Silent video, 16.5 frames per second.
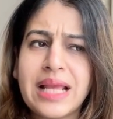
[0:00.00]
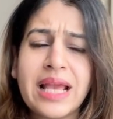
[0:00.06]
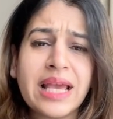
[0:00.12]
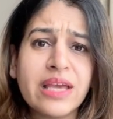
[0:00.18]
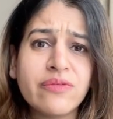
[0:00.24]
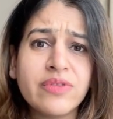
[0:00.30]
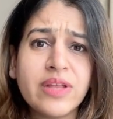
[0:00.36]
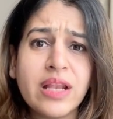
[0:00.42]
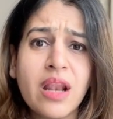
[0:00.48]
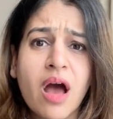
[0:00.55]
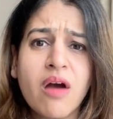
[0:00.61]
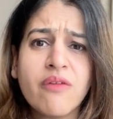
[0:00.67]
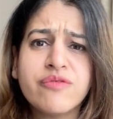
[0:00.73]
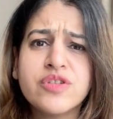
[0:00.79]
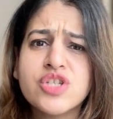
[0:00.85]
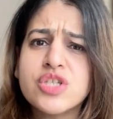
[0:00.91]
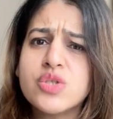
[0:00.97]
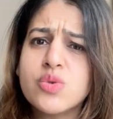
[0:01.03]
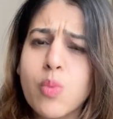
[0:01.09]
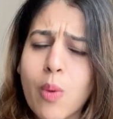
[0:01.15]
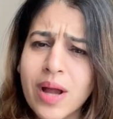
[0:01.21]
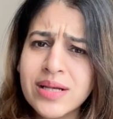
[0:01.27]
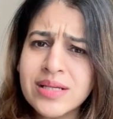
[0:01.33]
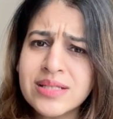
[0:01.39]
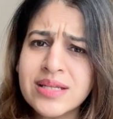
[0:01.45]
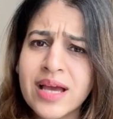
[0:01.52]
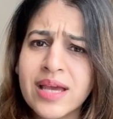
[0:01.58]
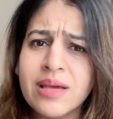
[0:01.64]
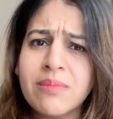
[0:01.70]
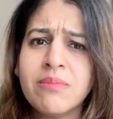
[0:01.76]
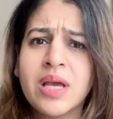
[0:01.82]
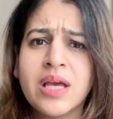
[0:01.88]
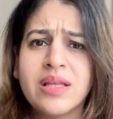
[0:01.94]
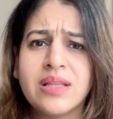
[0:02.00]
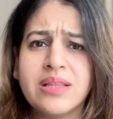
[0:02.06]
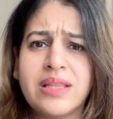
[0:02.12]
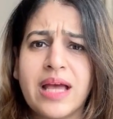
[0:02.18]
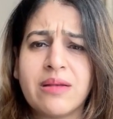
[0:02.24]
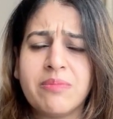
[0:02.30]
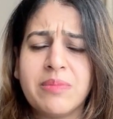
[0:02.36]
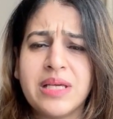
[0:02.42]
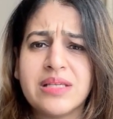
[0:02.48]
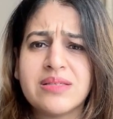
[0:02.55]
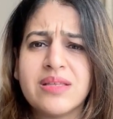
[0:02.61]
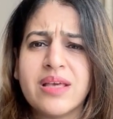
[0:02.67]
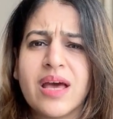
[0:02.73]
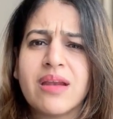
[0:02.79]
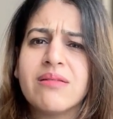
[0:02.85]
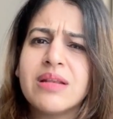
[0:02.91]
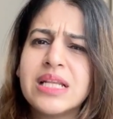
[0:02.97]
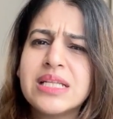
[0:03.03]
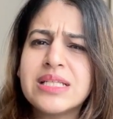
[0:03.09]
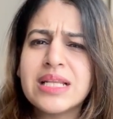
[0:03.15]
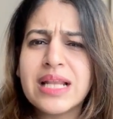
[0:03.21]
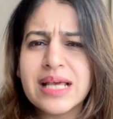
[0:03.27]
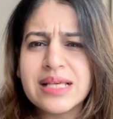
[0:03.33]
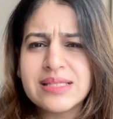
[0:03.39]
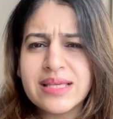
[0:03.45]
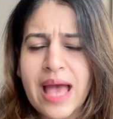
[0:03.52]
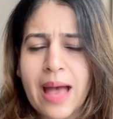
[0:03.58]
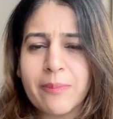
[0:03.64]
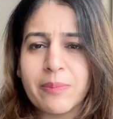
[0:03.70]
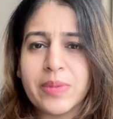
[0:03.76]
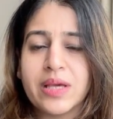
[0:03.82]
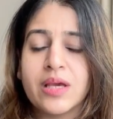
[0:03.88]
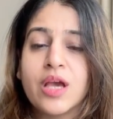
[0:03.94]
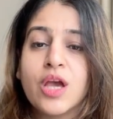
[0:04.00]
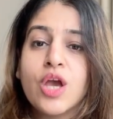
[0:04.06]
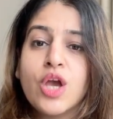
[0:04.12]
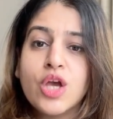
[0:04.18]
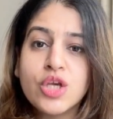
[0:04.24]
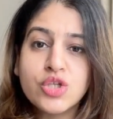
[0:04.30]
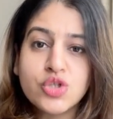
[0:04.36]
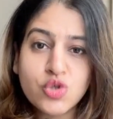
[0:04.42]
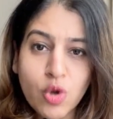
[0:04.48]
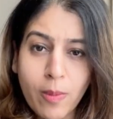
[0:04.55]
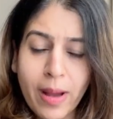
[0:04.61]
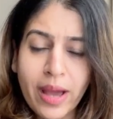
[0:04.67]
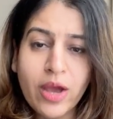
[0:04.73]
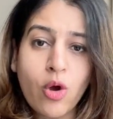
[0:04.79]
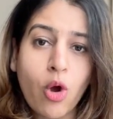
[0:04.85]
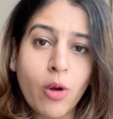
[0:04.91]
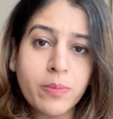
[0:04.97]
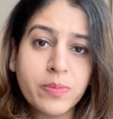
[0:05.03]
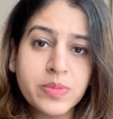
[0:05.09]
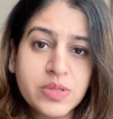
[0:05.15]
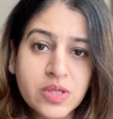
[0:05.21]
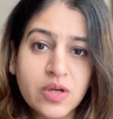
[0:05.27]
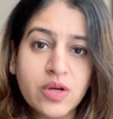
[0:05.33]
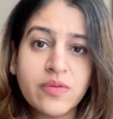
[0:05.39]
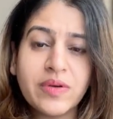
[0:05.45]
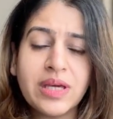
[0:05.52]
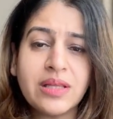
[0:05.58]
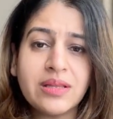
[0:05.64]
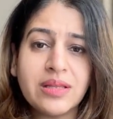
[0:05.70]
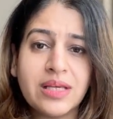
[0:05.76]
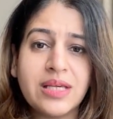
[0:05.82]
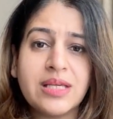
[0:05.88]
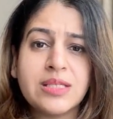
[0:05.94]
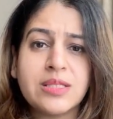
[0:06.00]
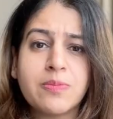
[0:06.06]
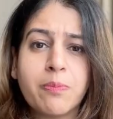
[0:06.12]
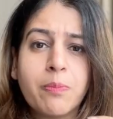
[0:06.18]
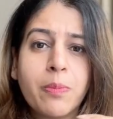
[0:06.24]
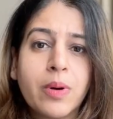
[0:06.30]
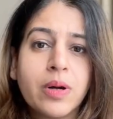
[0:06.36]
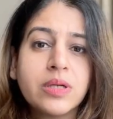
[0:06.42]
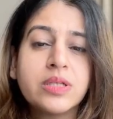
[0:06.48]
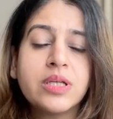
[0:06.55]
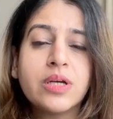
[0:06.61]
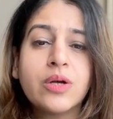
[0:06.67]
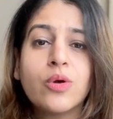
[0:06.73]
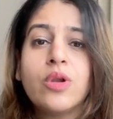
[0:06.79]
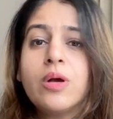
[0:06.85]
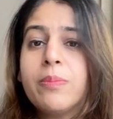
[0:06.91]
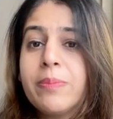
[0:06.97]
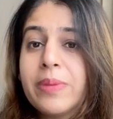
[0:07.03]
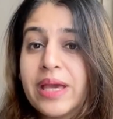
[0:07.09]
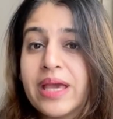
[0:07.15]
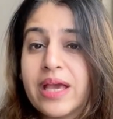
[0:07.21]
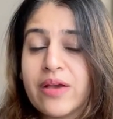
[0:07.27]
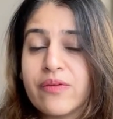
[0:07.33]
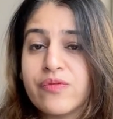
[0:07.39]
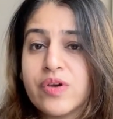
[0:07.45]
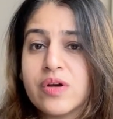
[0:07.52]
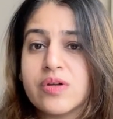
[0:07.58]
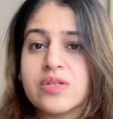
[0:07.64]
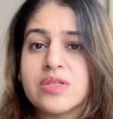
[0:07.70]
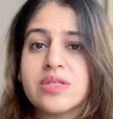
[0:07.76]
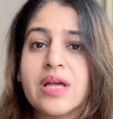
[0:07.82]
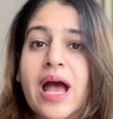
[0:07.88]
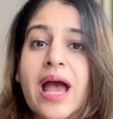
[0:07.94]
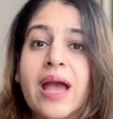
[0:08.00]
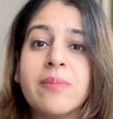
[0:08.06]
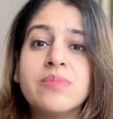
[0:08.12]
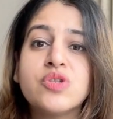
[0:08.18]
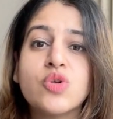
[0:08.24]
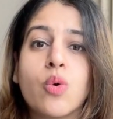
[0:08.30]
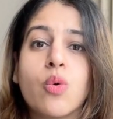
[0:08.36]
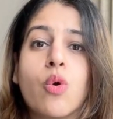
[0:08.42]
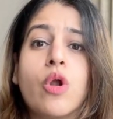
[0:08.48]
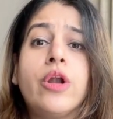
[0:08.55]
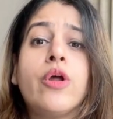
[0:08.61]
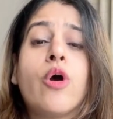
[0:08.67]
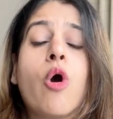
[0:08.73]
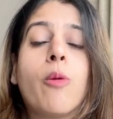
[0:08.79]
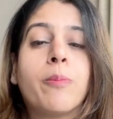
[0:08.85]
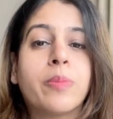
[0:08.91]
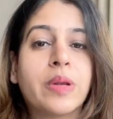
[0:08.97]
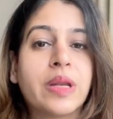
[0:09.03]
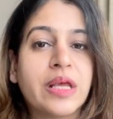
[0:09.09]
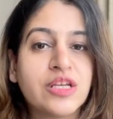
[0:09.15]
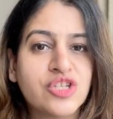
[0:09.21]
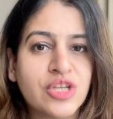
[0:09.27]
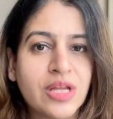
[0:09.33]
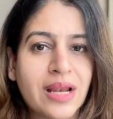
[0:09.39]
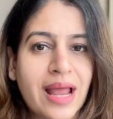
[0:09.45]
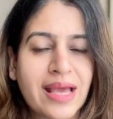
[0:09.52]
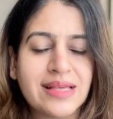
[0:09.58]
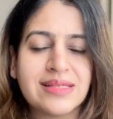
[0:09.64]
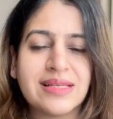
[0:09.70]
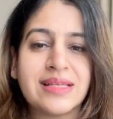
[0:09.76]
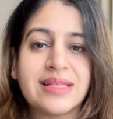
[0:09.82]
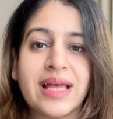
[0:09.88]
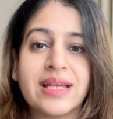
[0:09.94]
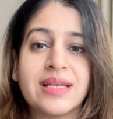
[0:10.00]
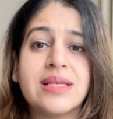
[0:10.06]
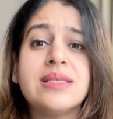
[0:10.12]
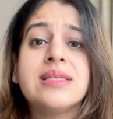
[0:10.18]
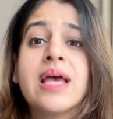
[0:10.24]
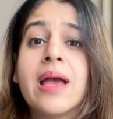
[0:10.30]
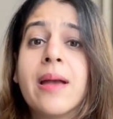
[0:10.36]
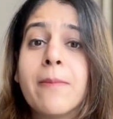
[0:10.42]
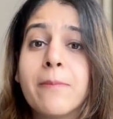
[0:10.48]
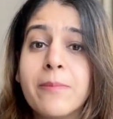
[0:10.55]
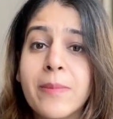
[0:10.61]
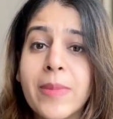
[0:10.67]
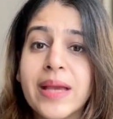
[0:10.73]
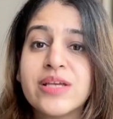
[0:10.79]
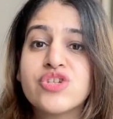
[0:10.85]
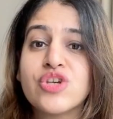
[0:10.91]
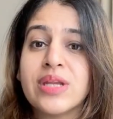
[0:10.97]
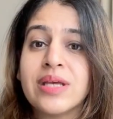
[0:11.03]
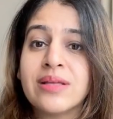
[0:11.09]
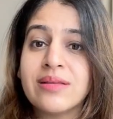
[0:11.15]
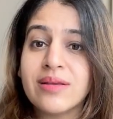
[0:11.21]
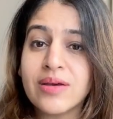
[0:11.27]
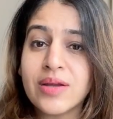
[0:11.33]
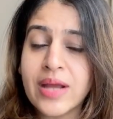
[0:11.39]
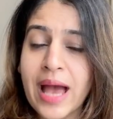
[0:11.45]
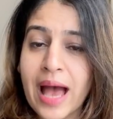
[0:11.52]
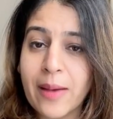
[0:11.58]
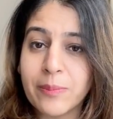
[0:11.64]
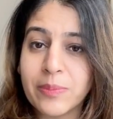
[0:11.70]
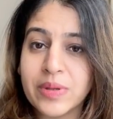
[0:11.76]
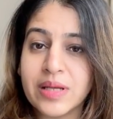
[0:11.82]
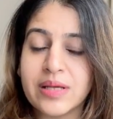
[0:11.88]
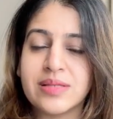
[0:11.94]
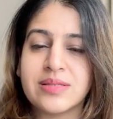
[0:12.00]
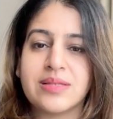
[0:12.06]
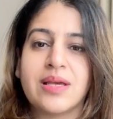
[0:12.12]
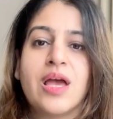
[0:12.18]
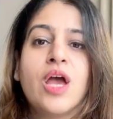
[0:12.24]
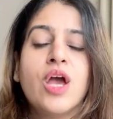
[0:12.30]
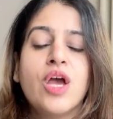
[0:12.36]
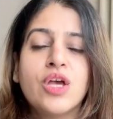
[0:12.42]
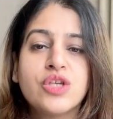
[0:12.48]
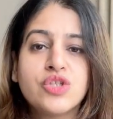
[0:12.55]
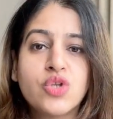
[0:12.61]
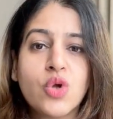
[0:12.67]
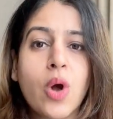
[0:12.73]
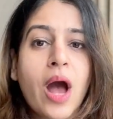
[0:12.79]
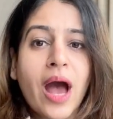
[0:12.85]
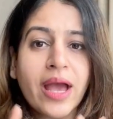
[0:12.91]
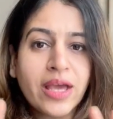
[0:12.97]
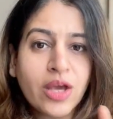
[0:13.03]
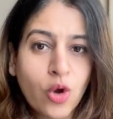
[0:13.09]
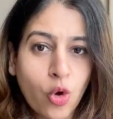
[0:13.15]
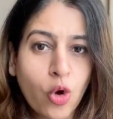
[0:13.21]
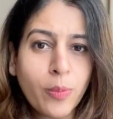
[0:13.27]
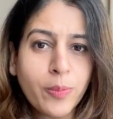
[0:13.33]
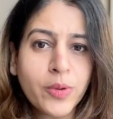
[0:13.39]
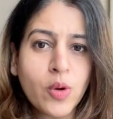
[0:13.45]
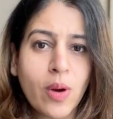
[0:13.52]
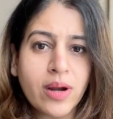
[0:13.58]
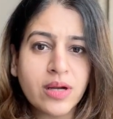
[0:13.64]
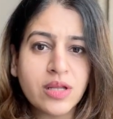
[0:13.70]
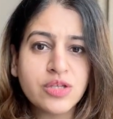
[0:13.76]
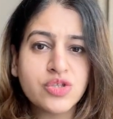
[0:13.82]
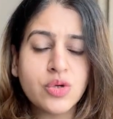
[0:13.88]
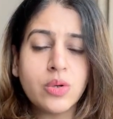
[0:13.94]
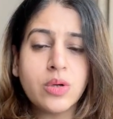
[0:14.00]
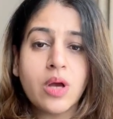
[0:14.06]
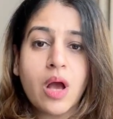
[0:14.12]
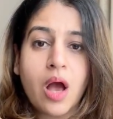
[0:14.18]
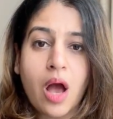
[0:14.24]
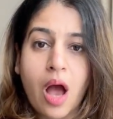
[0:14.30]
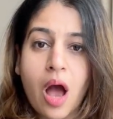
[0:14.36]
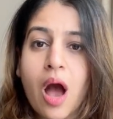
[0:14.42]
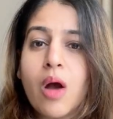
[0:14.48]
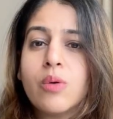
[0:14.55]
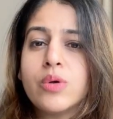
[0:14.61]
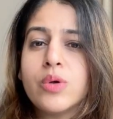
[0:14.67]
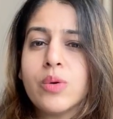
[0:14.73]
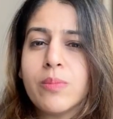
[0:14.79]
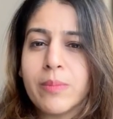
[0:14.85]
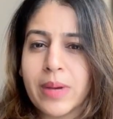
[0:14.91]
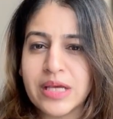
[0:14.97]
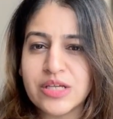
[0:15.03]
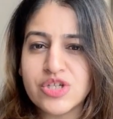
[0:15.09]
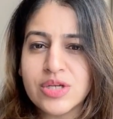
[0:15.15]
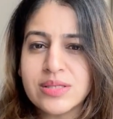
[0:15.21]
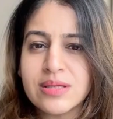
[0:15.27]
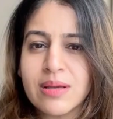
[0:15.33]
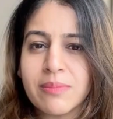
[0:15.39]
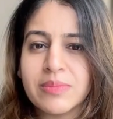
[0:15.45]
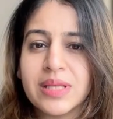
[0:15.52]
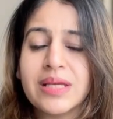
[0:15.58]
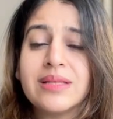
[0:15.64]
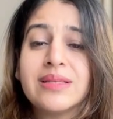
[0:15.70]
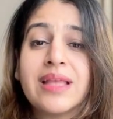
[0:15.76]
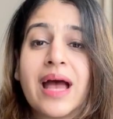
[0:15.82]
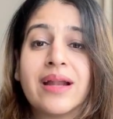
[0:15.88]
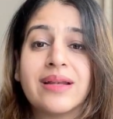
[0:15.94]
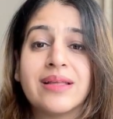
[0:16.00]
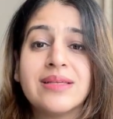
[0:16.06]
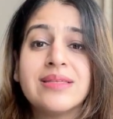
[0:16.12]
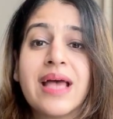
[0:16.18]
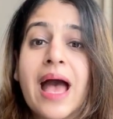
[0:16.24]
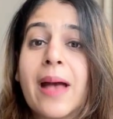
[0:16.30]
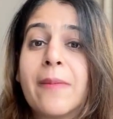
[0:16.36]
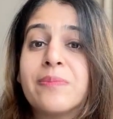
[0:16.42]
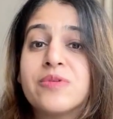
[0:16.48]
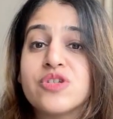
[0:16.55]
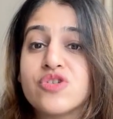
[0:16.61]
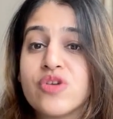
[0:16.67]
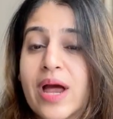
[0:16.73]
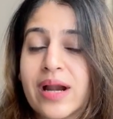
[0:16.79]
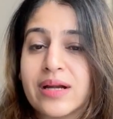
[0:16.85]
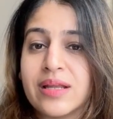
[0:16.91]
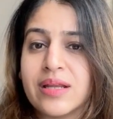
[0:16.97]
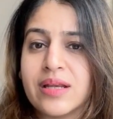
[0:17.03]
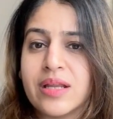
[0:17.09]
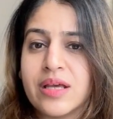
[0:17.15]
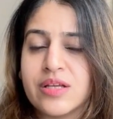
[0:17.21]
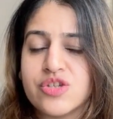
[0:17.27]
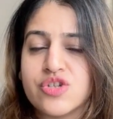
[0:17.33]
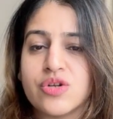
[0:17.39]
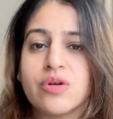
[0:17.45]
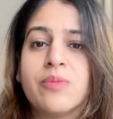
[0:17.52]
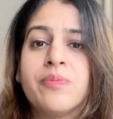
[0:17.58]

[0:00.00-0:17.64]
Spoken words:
If they laugh just 1 time, that means they are little less happy. So by observing these particular behaviors, I am so-called operationalizing, that is measuring their happiness. So I hope you understood how to measure something that is abstract in nature.